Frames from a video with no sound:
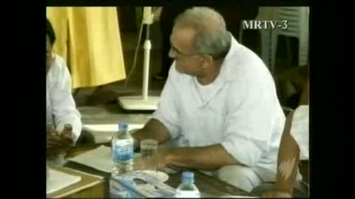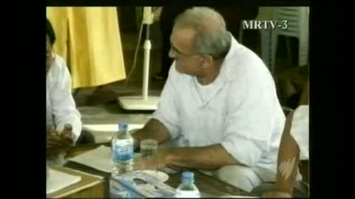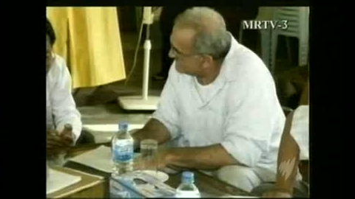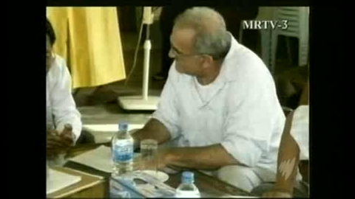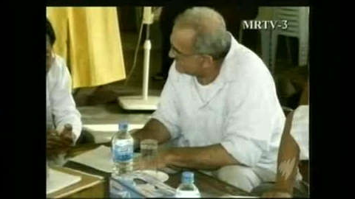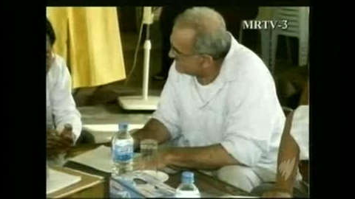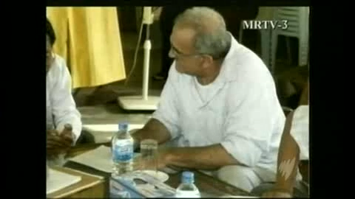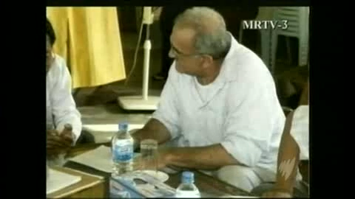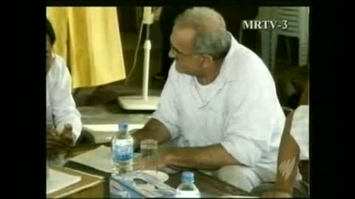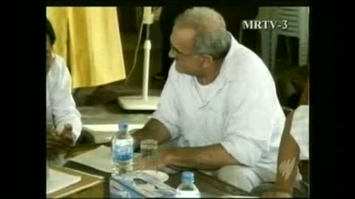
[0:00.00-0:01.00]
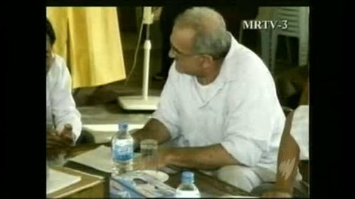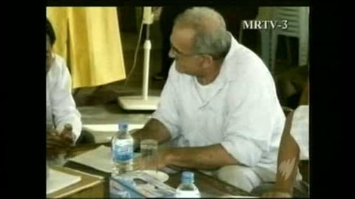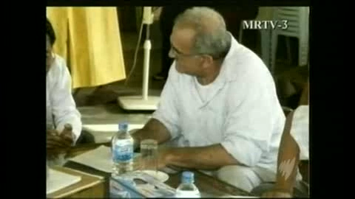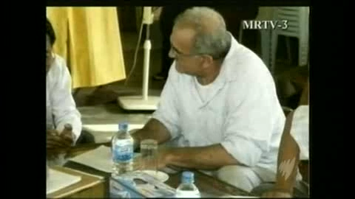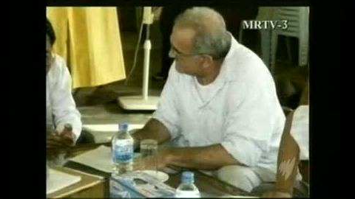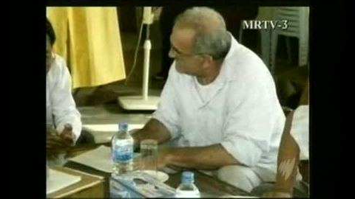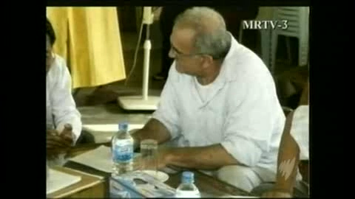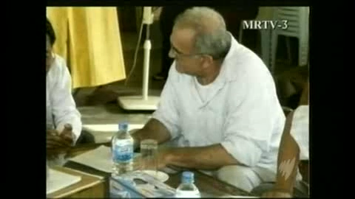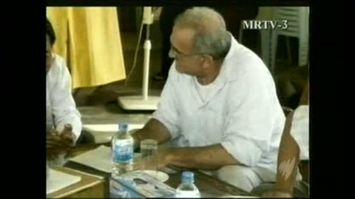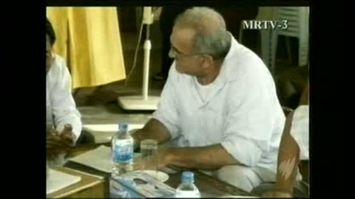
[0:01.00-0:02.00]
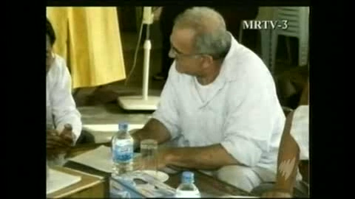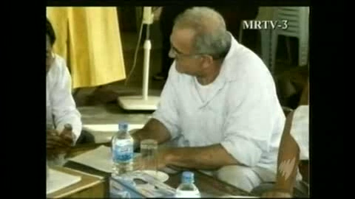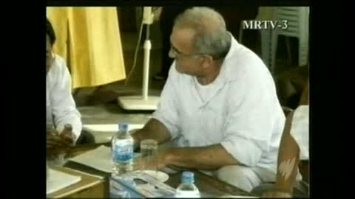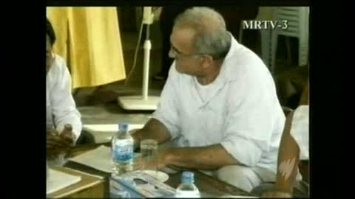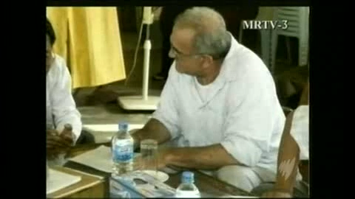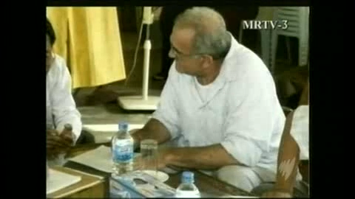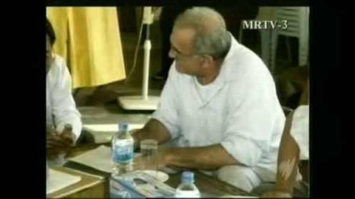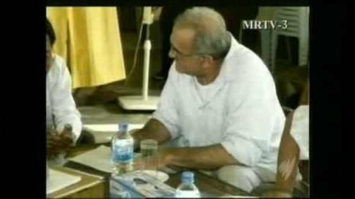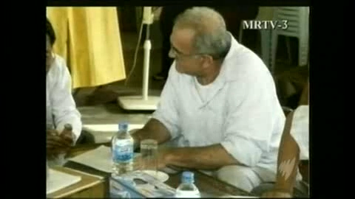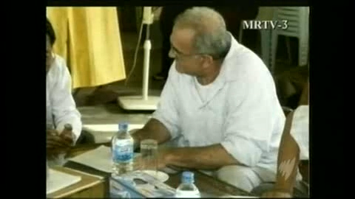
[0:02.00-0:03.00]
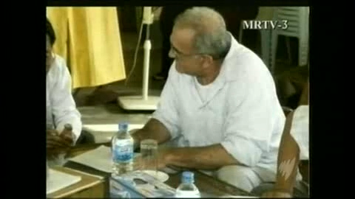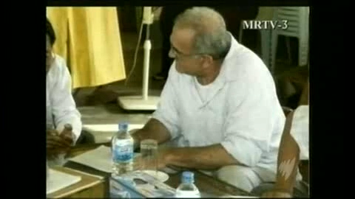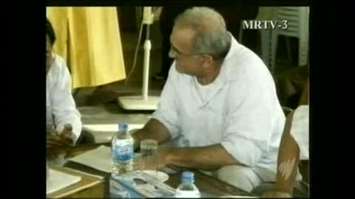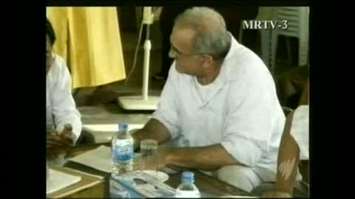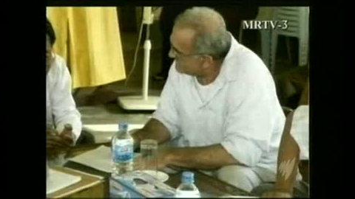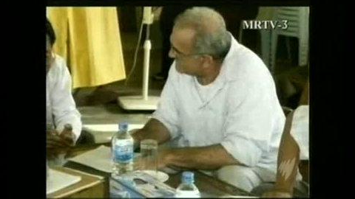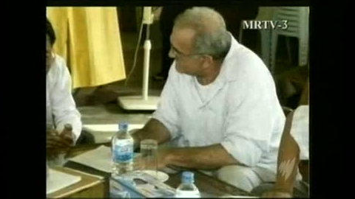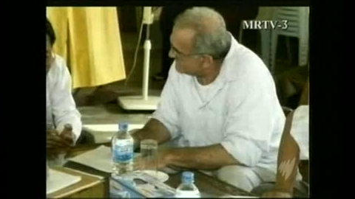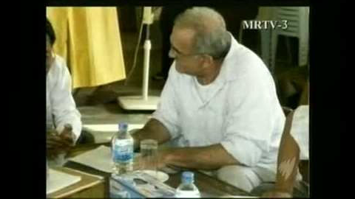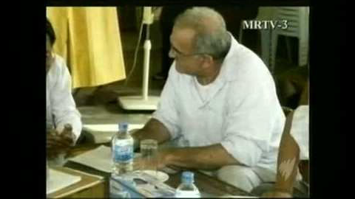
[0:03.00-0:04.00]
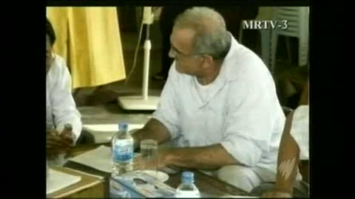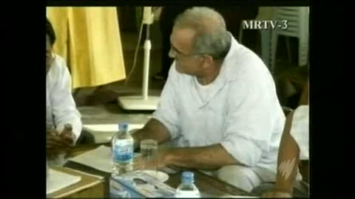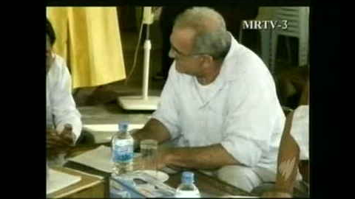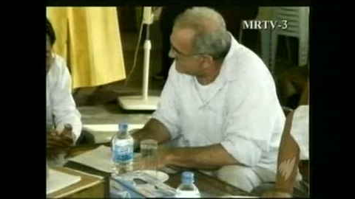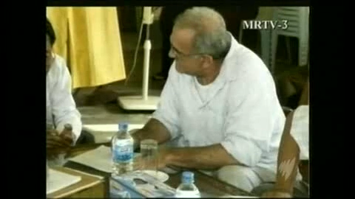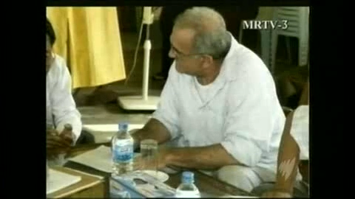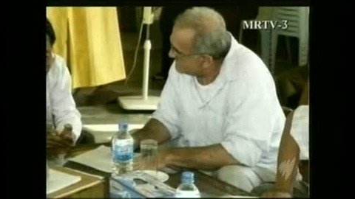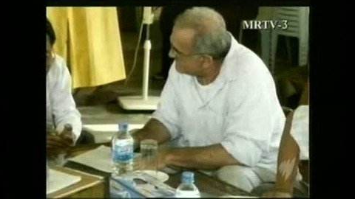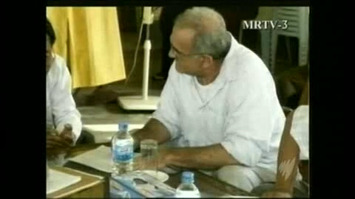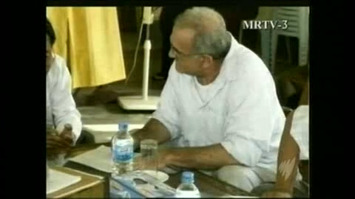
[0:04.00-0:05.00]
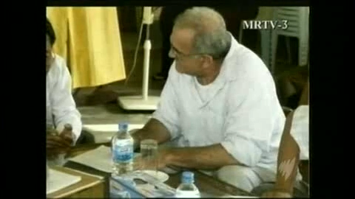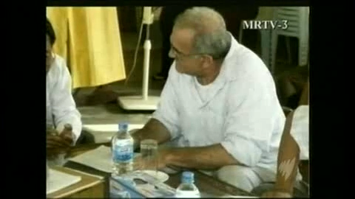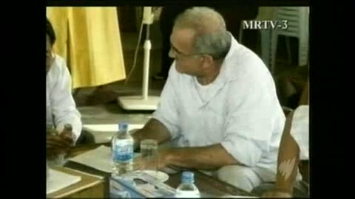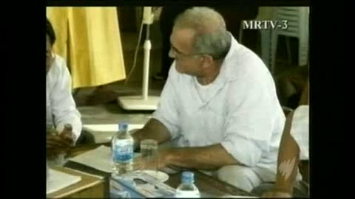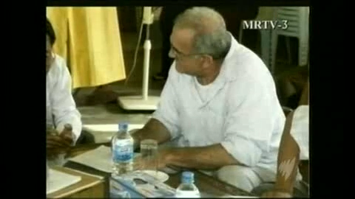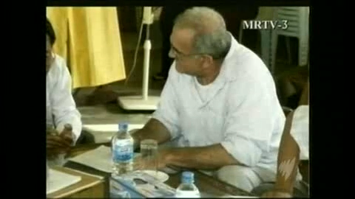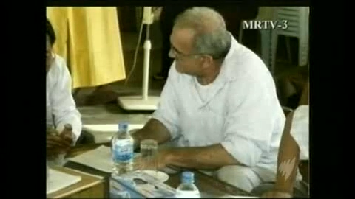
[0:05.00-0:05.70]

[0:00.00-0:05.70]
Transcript: Nobody's mouth can be seen.